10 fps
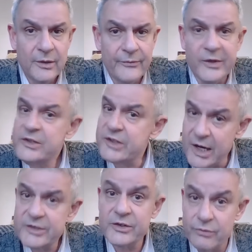These
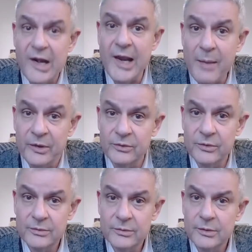cases really happened,
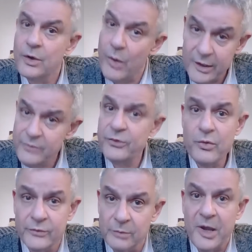and quite a
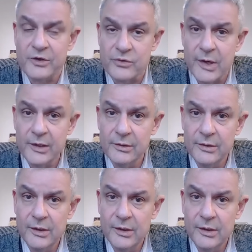few of them actually.